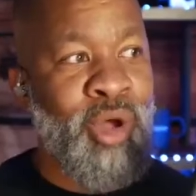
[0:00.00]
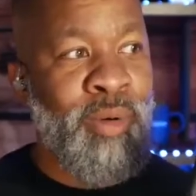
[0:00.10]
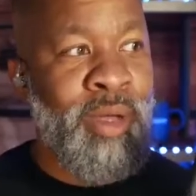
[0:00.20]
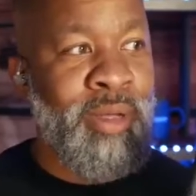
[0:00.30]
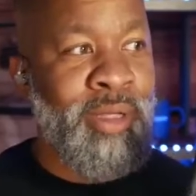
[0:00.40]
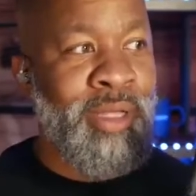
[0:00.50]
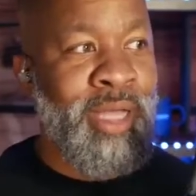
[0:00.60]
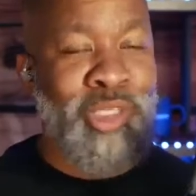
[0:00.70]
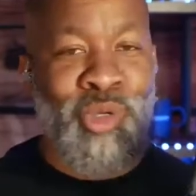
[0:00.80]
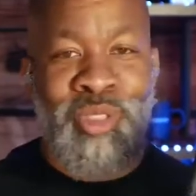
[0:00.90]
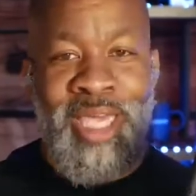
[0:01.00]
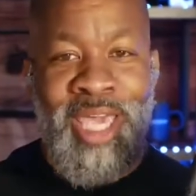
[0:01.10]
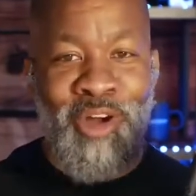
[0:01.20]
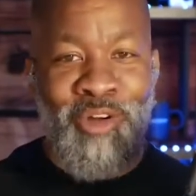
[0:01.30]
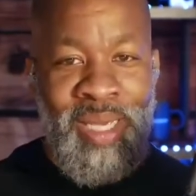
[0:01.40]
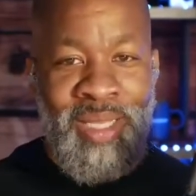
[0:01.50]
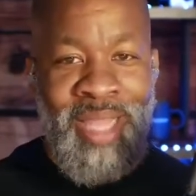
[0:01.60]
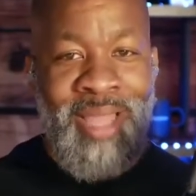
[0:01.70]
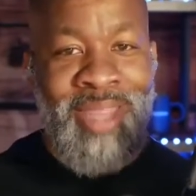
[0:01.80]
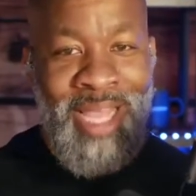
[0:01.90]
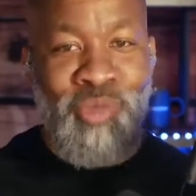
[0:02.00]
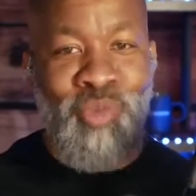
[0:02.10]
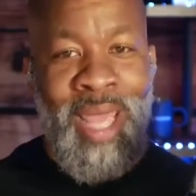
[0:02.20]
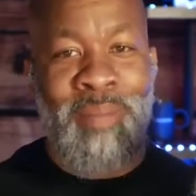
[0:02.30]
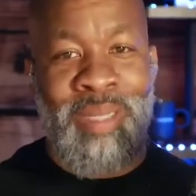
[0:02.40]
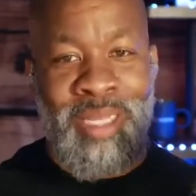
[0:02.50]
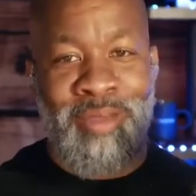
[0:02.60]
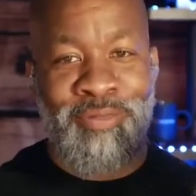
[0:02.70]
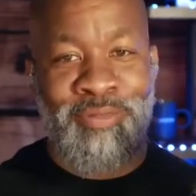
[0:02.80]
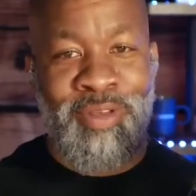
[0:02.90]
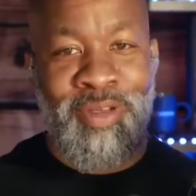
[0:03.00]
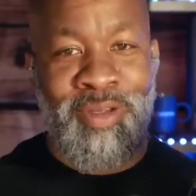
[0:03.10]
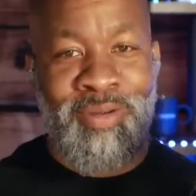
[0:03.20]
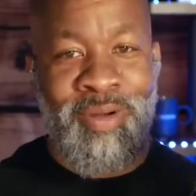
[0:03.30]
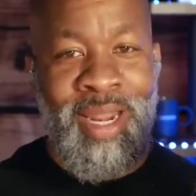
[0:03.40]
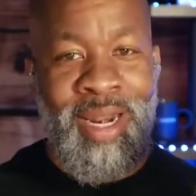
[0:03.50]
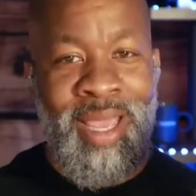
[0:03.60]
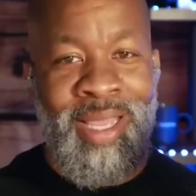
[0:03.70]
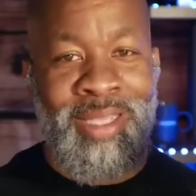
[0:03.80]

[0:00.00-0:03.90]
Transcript: you know, God's gonna take care of me. That's what I believe, right?